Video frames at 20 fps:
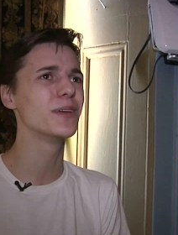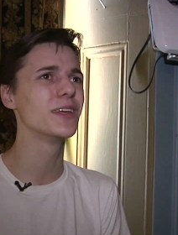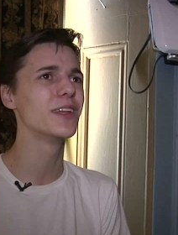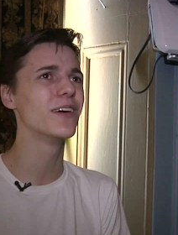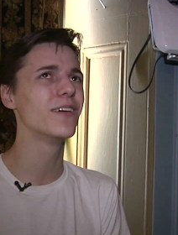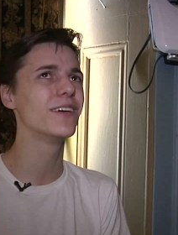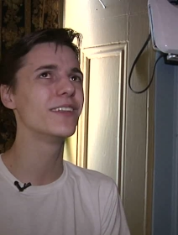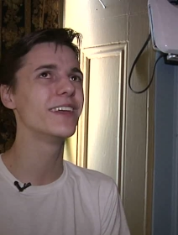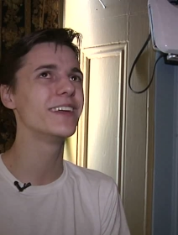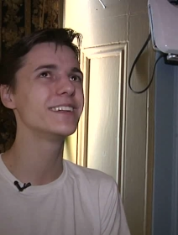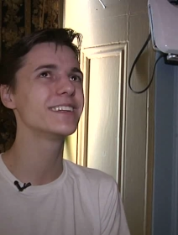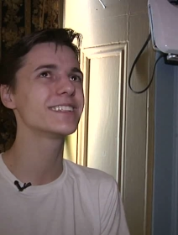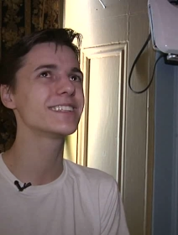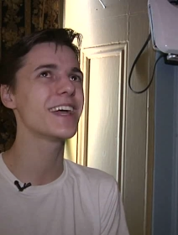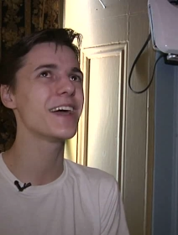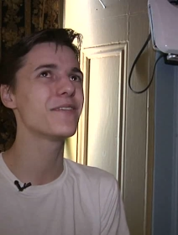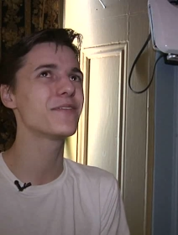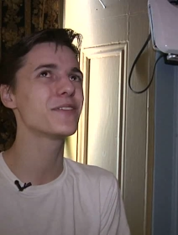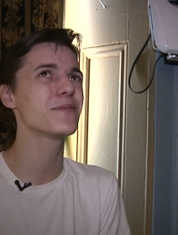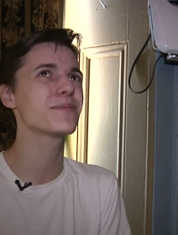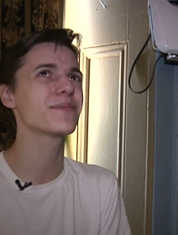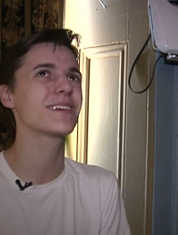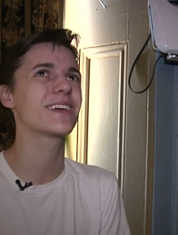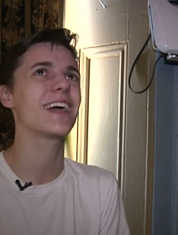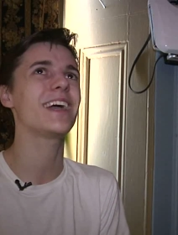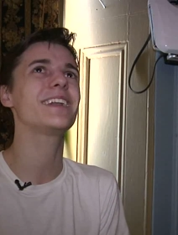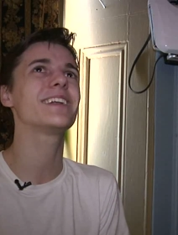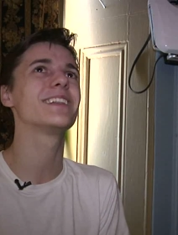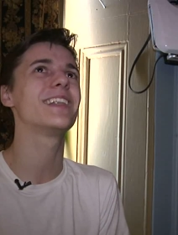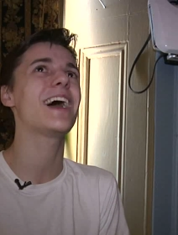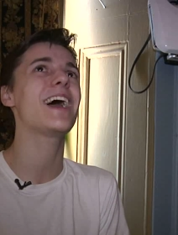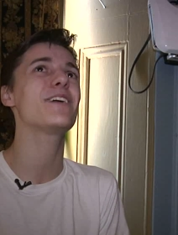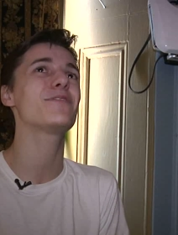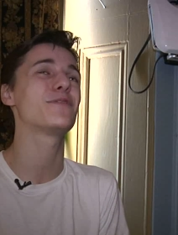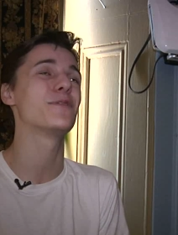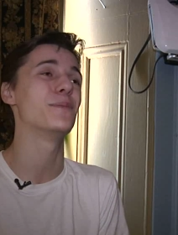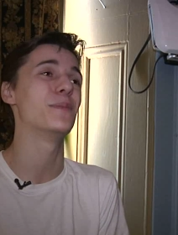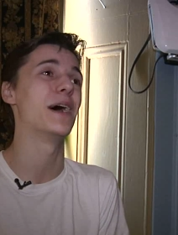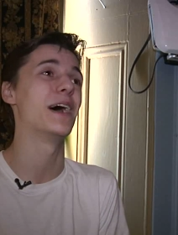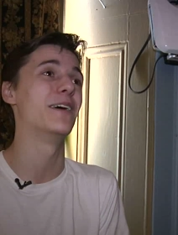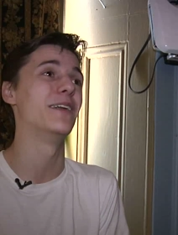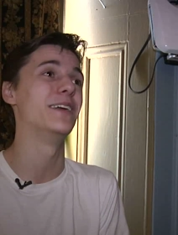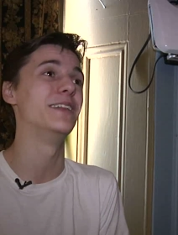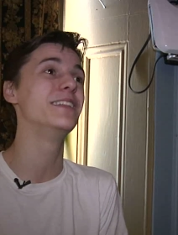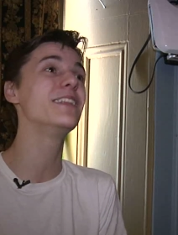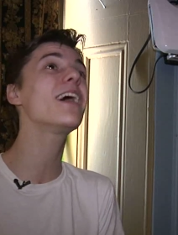and then just have them kind of laugh about it.